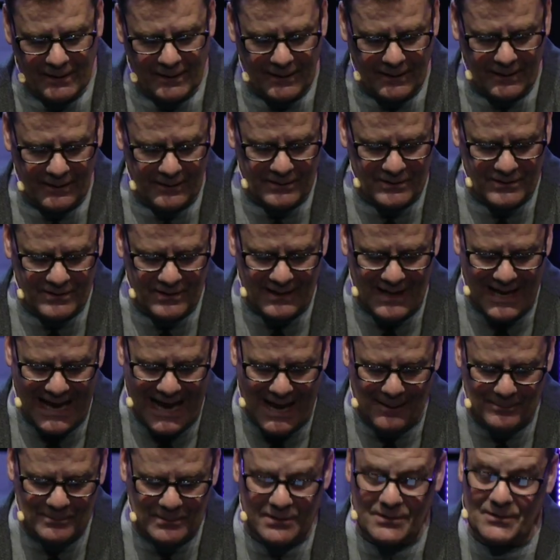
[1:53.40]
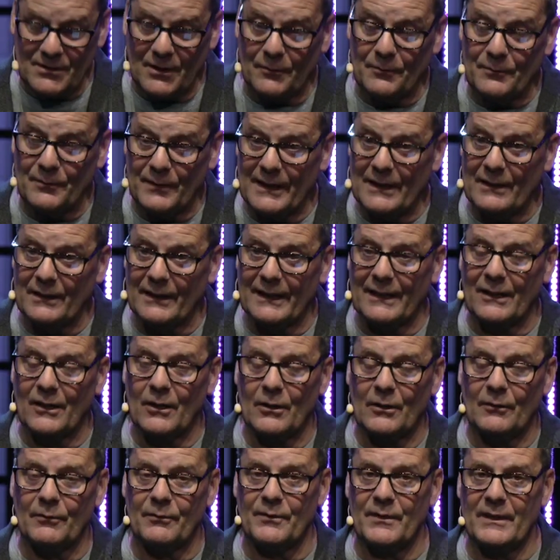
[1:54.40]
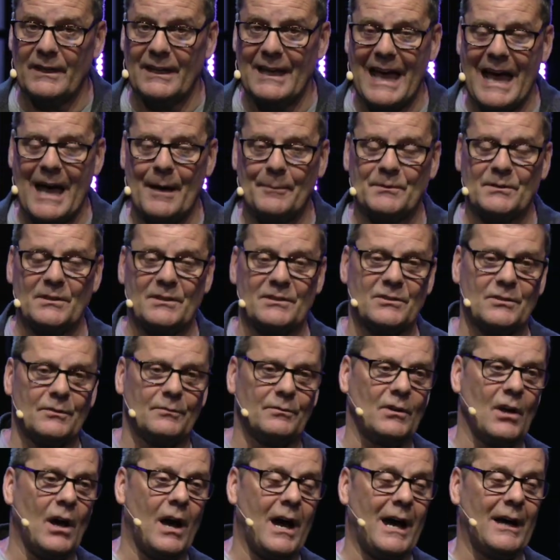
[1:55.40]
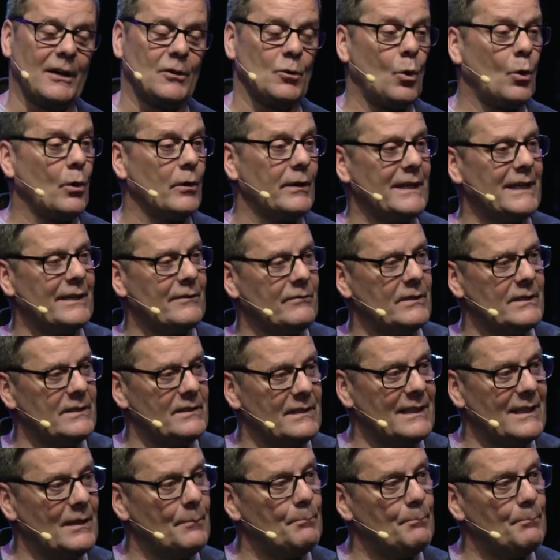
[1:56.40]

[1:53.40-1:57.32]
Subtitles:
It is the feeling of the absence of God, or even the